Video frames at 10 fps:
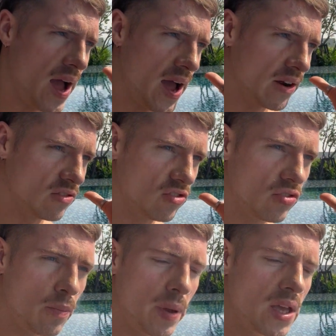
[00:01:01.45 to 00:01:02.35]
And
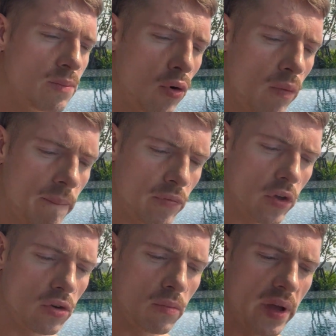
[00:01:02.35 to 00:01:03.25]
the people that
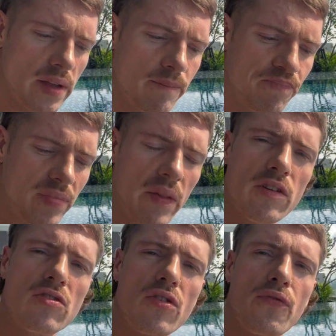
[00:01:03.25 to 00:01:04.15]
you'll meet. And
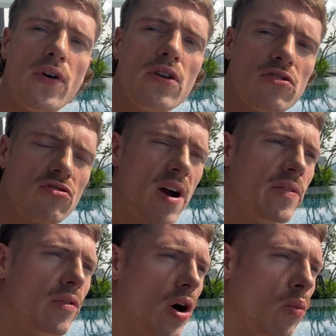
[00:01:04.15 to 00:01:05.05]
this is the first
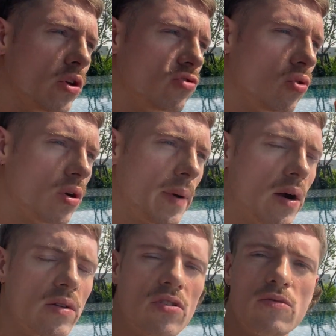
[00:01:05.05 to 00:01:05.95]
strand that I want to talk
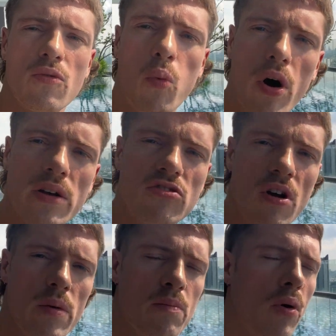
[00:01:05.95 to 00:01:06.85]
about in terms of why it's
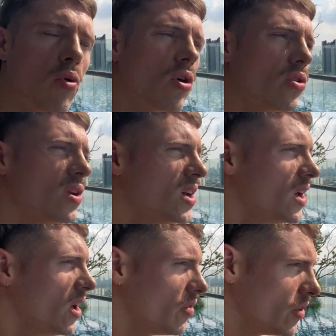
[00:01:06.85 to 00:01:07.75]
so important
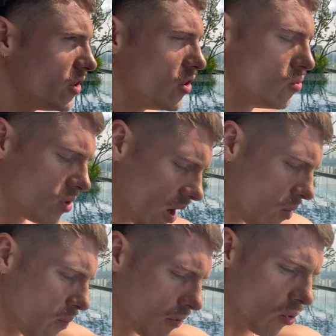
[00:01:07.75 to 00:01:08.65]
that you go
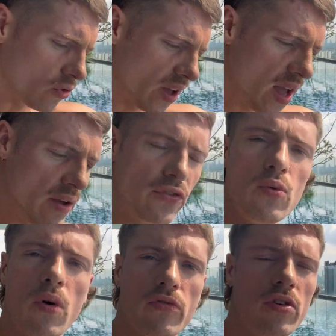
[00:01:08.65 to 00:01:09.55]
abroad if you
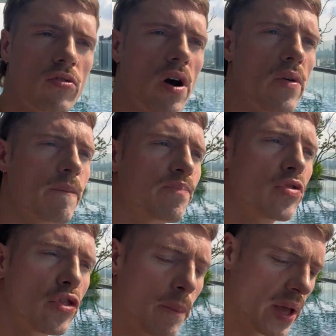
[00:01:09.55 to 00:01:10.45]
want to grow.
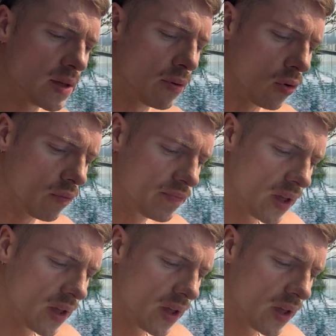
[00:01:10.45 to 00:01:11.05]
The people.